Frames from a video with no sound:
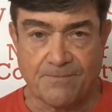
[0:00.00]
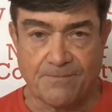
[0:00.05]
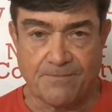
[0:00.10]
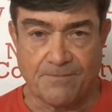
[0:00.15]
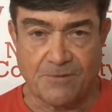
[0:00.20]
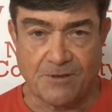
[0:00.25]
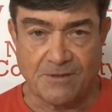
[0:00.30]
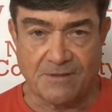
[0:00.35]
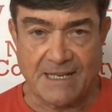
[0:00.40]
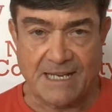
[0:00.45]

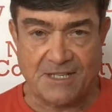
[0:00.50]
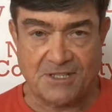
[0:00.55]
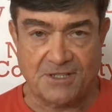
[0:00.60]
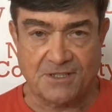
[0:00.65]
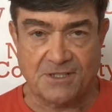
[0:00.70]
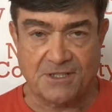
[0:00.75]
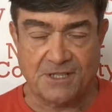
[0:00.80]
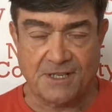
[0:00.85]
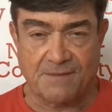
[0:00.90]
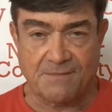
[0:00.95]

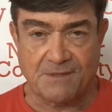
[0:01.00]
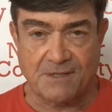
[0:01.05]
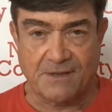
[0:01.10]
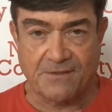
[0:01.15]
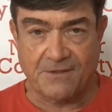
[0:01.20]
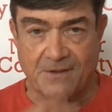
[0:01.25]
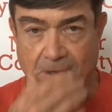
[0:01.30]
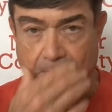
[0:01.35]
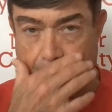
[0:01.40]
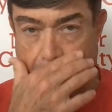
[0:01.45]
relationships,
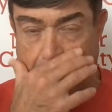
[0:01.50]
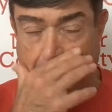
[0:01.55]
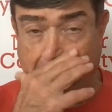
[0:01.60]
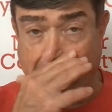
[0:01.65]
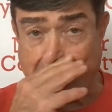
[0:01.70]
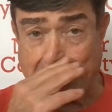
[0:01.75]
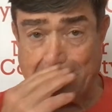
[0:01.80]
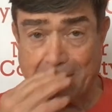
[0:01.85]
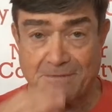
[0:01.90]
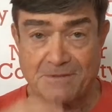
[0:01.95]
difficult
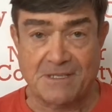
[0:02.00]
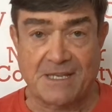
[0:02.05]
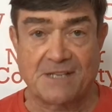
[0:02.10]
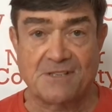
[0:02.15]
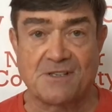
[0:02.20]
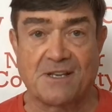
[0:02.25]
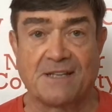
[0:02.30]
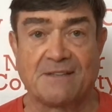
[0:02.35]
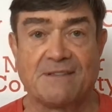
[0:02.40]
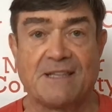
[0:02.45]
relationships,
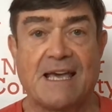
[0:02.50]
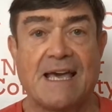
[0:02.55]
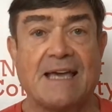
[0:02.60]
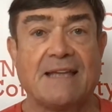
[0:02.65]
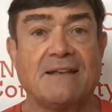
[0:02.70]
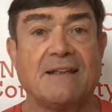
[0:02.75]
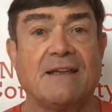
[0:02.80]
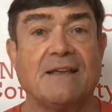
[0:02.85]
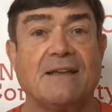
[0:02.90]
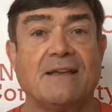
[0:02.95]
things like
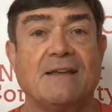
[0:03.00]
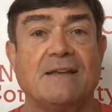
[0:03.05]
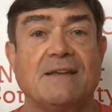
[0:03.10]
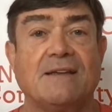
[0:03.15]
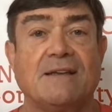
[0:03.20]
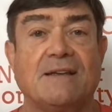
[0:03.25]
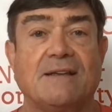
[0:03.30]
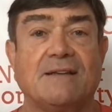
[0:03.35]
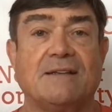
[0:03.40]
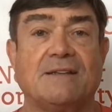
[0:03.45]
that.
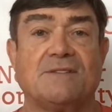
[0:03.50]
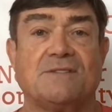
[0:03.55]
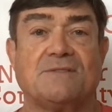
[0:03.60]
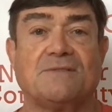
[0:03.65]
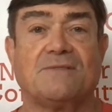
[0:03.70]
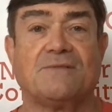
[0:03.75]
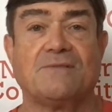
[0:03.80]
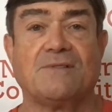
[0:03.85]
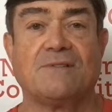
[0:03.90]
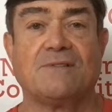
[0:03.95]
Is
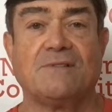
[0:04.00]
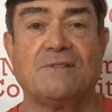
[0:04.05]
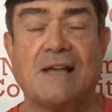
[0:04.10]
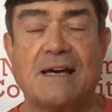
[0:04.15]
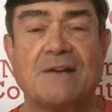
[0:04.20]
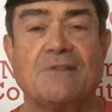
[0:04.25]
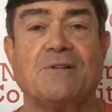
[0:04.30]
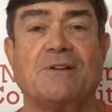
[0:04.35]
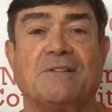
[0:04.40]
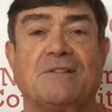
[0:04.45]
a
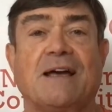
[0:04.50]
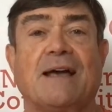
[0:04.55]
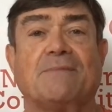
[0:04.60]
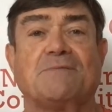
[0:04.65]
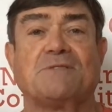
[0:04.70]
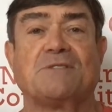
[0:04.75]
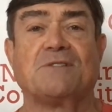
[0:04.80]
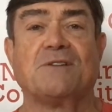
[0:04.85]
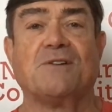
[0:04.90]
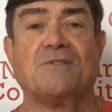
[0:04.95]
lot of
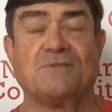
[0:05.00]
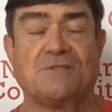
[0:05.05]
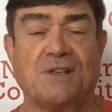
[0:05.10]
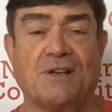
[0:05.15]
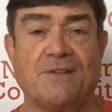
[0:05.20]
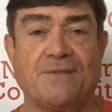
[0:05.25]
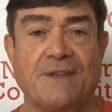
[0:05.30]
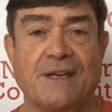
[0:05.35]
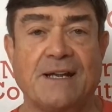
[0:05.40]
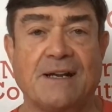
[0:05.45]
relapse goes
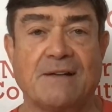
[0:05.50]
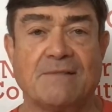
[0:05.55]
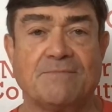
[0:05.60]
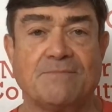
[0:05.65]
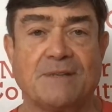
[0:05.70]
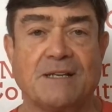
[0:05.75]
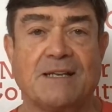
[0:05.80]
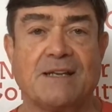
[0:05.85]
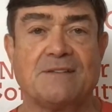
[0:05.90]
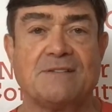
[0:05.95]
on there
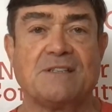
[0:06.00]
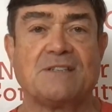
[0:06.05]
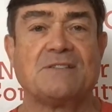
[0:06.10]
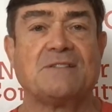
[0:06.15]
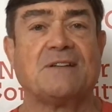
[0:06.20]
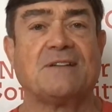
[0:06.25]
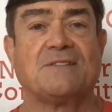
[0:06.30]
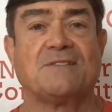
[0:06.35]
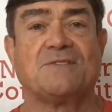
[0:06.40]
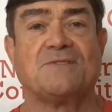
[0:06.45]
because it's
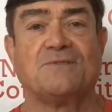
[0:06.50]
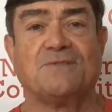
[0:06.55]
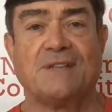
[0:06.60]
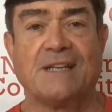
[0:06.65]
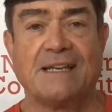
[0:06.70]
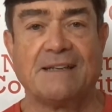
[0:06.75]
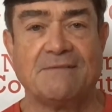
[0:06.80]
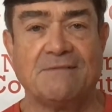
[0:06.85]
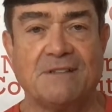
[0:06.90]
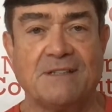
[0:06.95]
not so
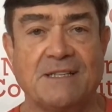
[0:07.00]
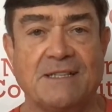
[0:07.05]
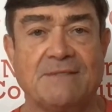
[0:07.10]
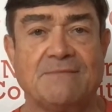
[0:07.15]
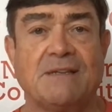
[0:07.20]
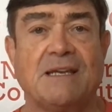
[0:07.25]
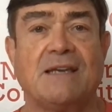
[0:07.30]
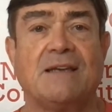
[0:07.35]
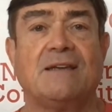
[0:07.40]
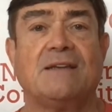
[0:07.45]

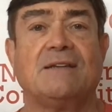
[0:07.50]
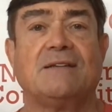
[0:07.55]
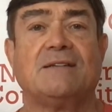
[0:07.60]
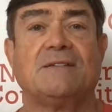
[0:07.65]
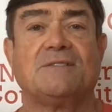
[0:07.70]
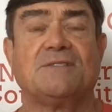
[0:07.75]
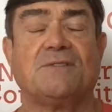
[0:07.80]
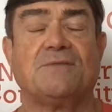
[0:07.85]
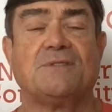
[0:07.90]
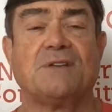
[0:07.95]
deadly.
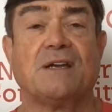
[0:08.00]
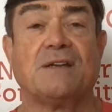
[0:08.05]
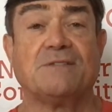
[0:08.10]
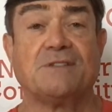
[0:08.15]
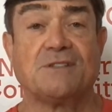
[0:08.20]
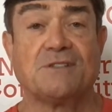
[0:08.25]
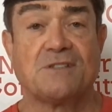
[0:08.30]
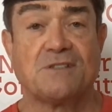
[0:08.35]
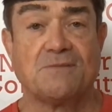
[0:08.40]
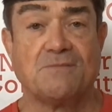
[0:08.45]
Sometimes
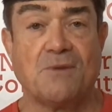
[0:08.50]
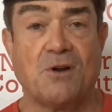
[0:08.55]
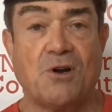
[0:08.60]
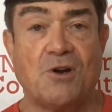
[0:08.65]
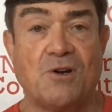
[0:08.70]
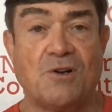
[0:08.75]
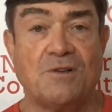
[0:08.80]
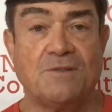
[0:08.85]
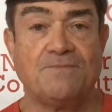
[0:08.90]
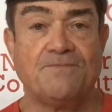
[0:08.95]
it's
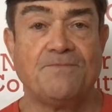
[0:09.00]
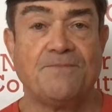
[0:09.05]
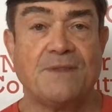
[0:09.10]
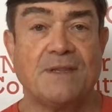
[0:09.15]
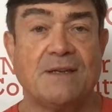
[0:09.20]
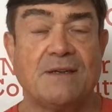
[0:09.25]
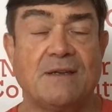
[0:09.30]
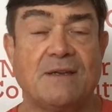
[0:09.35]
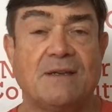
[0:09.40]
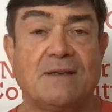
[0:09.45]
small.
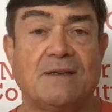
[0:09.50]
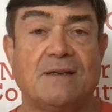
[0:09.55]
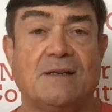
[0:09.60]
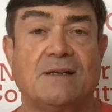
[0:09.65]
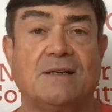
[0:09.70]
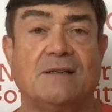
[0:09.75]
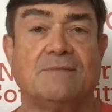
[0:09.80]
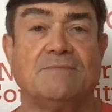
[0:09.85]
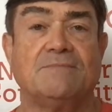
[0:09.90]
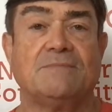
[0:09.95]

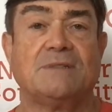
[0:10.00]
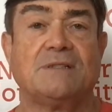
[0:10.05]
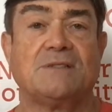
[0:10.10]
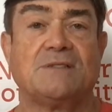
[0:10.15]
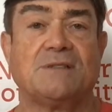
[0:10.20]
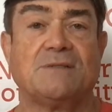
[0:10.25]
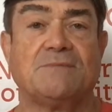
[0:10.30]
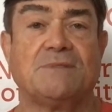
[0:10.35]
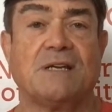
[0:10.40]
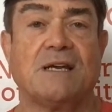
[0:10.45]

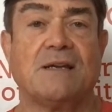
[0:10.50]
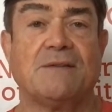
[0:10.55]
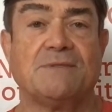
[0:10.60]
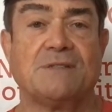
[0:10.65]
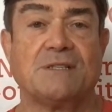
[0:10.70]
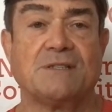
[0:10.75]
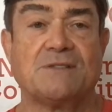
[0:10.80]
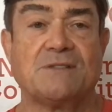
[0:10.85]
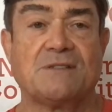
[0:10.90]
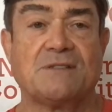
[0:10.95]

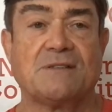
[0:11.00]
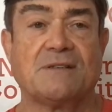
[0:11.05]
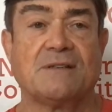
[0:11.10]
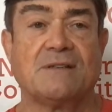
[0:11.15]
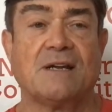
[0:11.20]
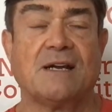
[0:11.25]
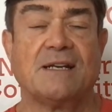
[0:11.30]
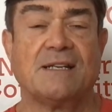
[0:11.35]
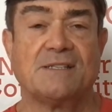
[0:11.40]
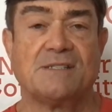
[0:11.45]
Sometimes it's
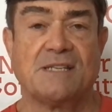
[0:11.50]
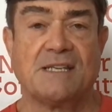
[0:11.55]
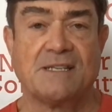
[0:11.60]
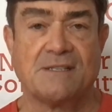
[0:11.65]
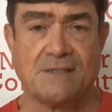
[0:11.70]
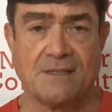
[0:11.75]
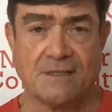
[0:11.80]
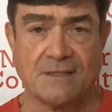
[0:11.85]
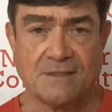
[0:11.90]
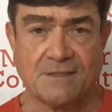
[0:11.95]
not as
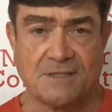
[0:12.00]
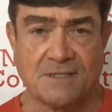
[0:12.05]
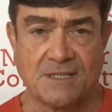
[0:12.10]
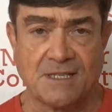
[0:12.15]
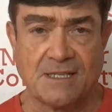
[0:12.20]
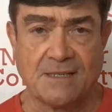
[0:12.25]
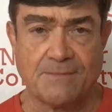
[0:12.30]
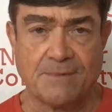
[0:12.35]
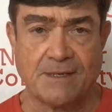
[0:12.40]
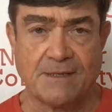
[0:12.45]
easy to
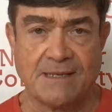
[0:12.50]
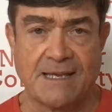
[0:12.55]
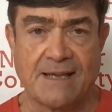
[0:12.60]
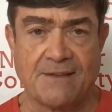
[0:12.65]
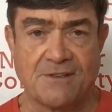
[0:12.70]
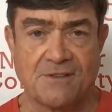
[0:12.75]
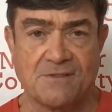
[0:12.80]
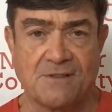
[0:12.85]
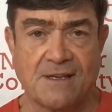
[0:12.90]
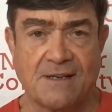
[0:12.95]
see. But yeah,
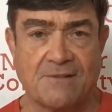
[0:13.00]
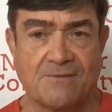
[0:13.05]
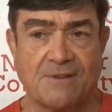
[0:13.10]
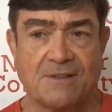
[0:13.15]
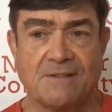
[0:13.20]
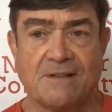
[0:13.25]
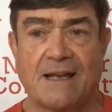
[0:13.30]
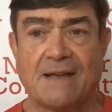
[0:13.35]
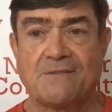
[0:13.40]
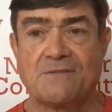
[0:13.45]
there's a lot of
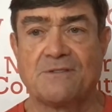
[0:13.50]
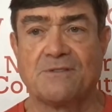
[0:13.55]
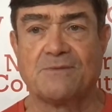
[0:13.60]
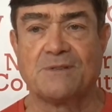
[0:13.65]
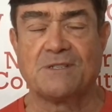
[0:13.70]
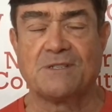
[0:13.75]
relapse when we